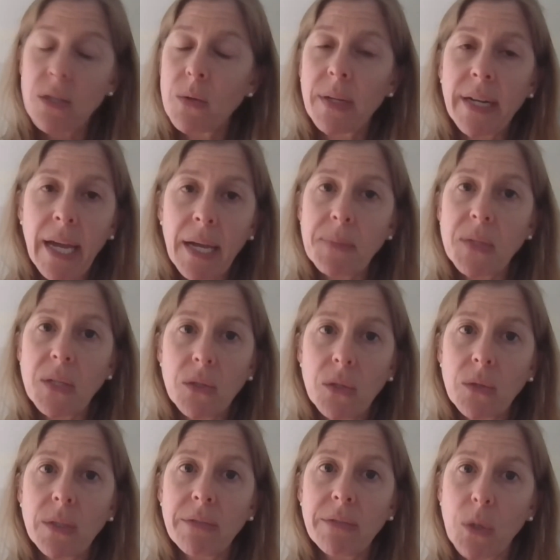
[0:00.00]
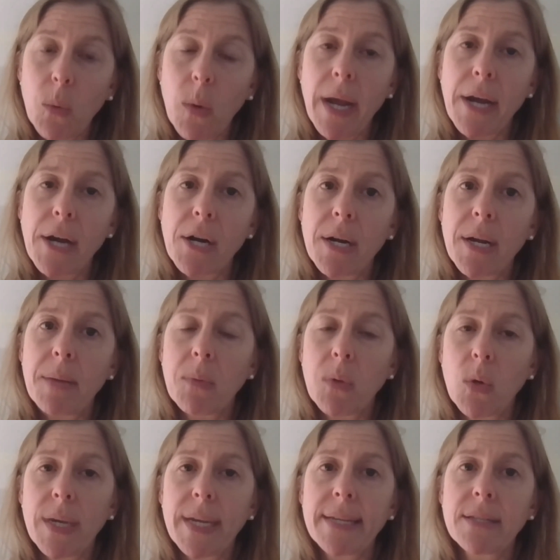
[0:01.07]
you can absolutely require
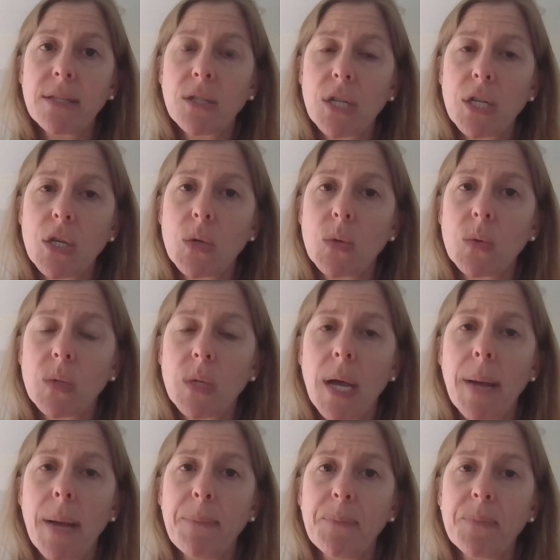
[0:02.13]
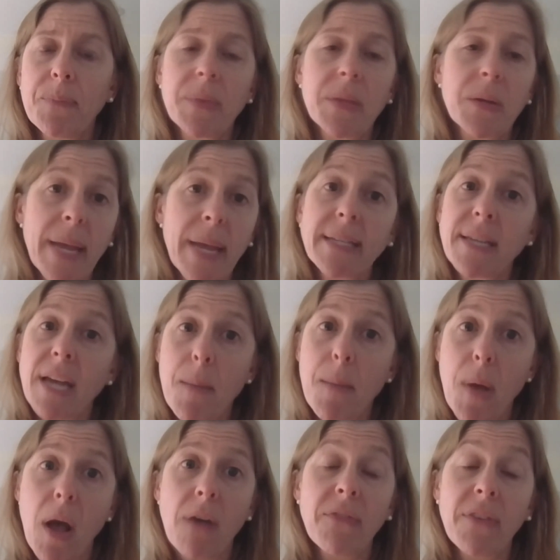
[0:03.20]
employees to use their paid time
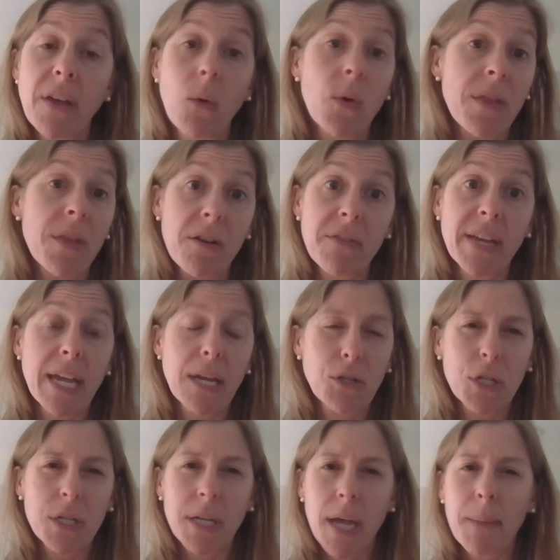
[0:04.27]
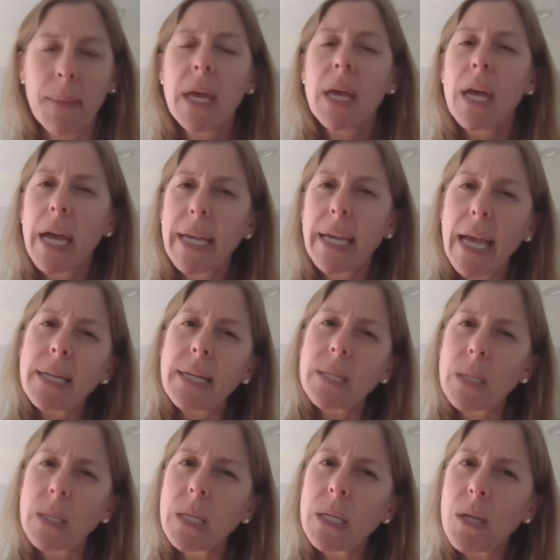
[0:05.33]
off or their vacation time. Again, it's
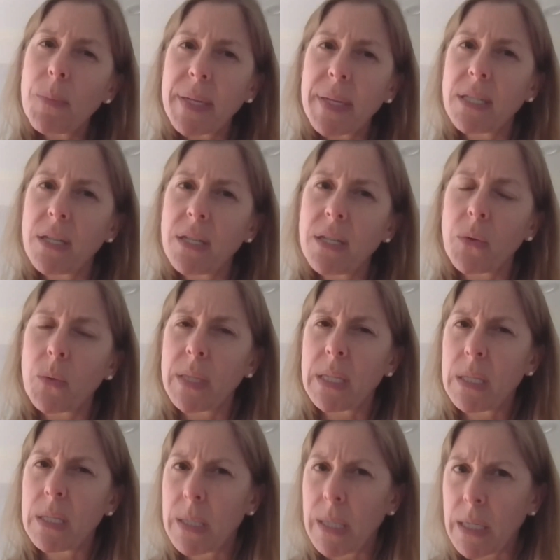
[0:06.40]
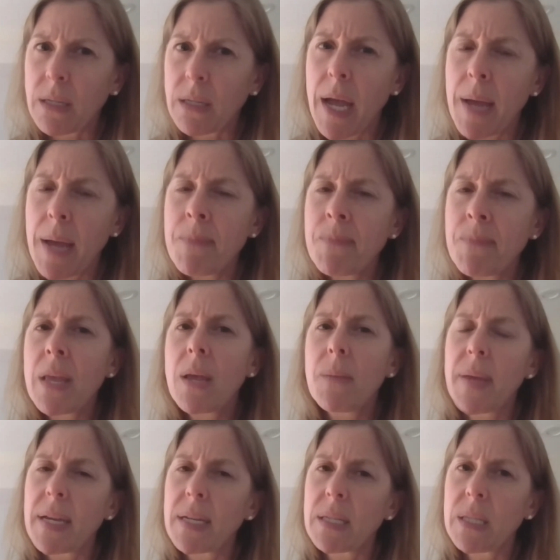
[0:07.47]
a little bit different with sick time
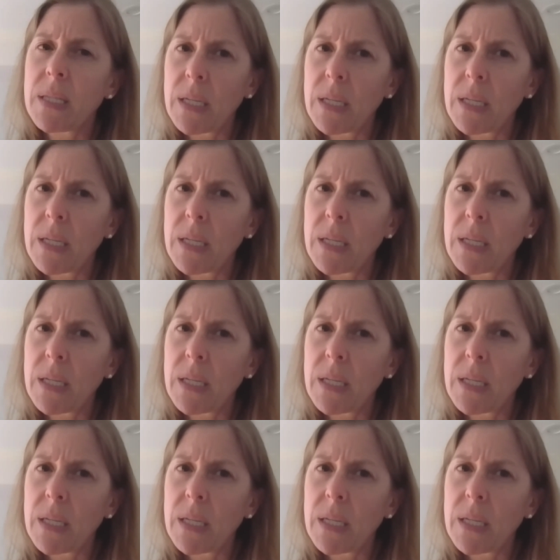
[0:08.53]
because